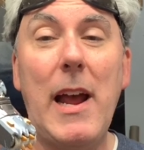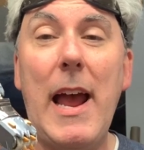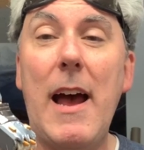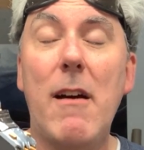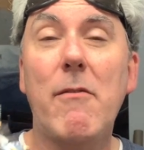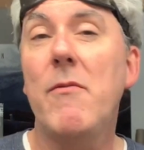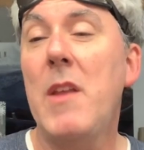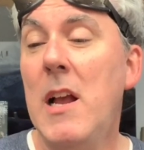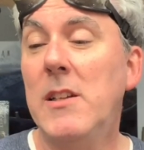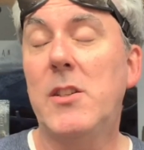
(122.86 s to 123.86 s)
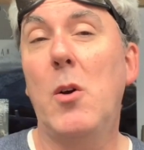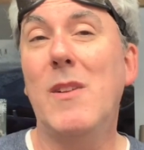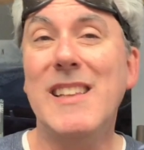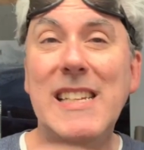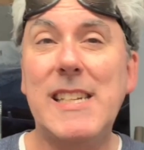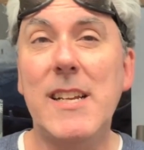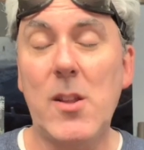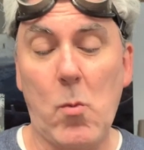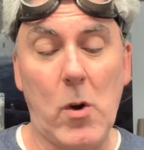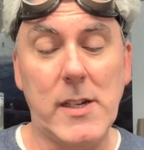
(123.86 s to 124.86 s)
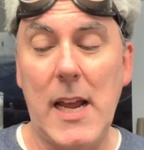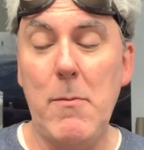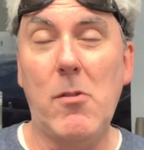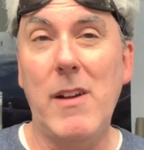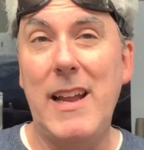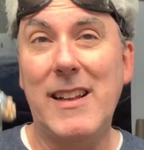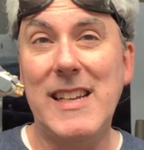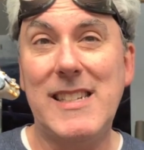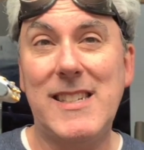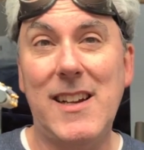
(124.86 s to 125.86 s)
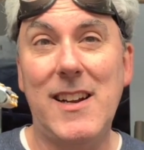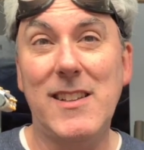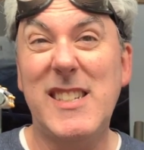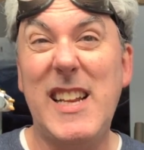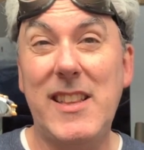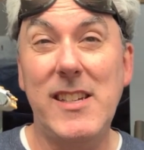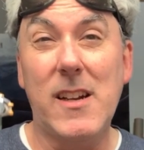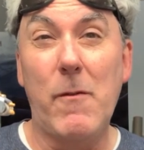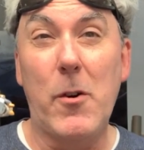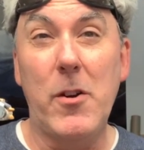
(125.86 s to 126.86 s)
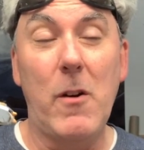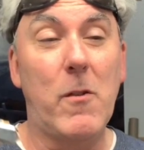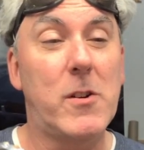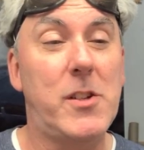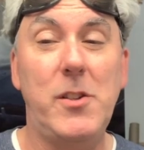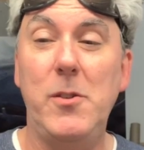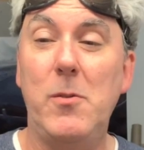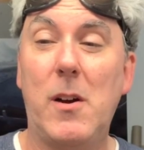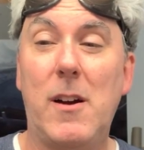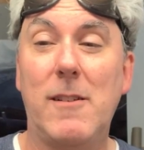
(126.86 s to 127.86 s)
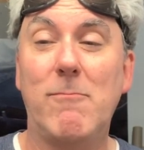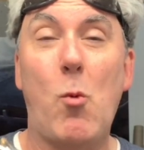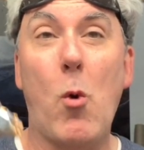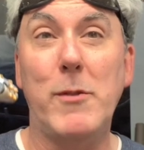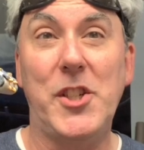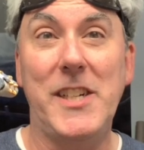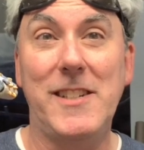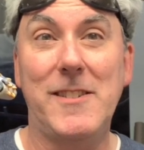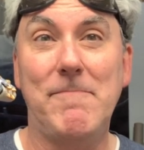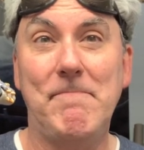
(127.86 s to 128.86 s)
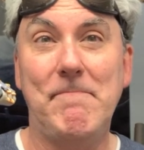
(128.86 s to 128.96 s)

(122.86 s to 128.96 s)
have. So let's get to the work table and let's, uh, let's get these converted over to um, War Machines.